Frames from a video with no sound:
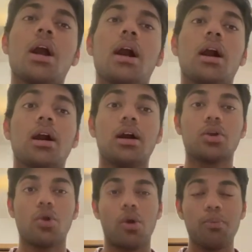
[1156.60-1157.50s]
uh,
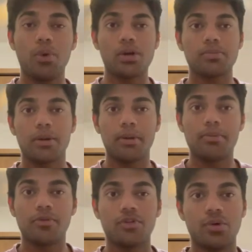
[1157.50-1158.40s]
co-op work permit
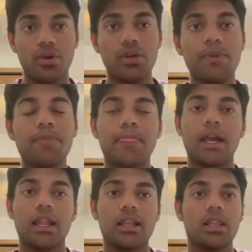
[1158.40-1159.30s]
before
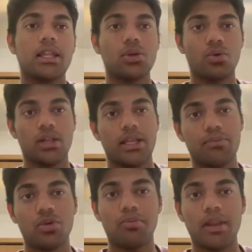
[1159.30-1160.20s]
and they told them
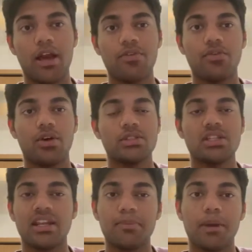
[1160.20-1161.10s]
to apply for
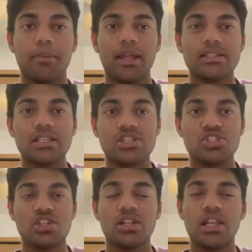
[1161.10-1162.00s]
study permit
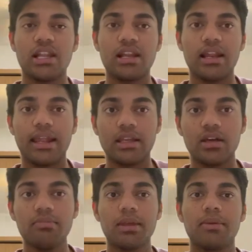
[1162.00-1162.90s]
extension a little
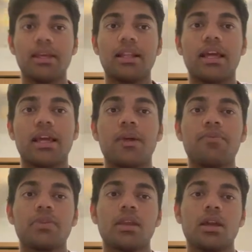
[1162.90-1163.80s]
later maybe in like
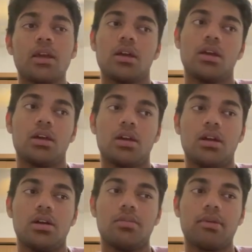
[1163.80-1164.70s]

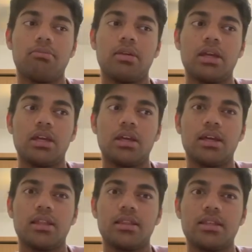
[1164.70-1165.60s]
uh, maybe
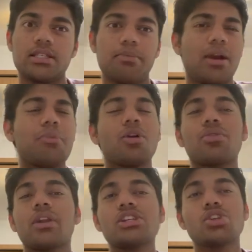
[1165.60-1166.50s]
in December. I'm not
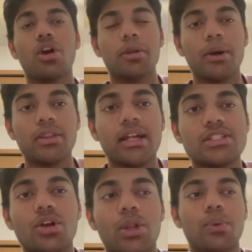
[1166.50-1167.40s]
really sure about that,
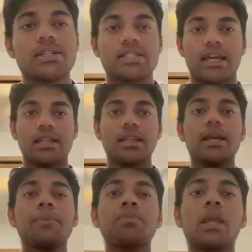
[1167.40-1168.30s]
so I don't want to say
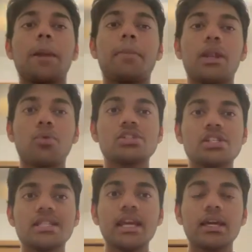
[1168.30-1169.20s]
anything. But it was
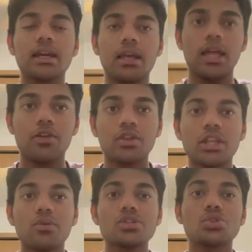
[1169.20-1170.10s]
just like
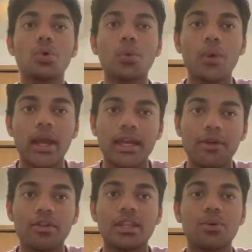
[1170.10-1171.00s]
everything was so quick,
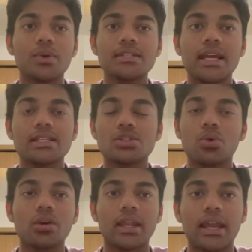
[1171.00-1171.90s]
everything was like so
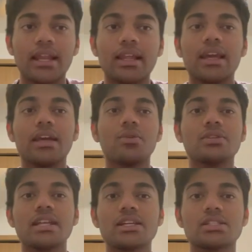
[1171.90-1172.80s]
great. It
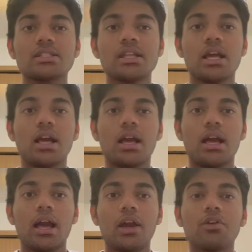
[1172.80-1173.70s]
was like
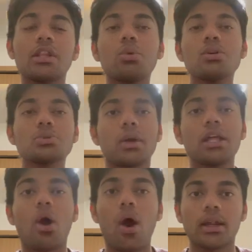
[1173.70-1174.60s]
everything was
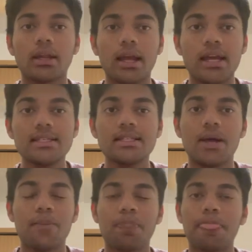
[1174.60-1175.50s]
very organized
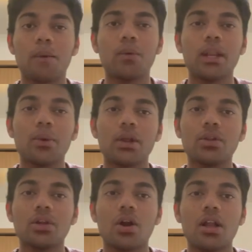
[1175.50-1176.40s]
when I went to
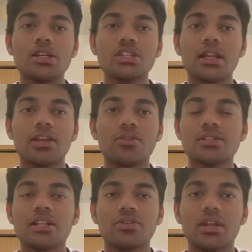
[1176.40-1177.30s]
the college and it was
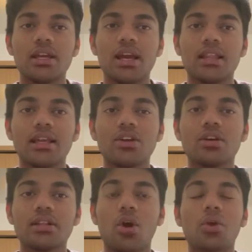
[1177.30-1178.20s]
literally, I
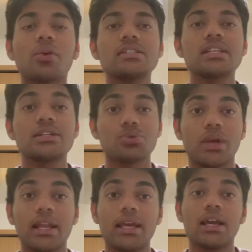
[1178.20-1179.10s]
think NorQuest is
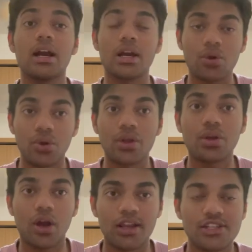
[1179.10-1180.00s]
really a good
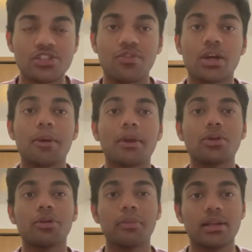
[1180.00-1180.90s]
college if you're coming
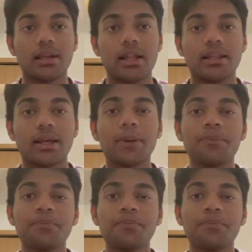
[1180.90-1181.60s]
to Edmonton, I think.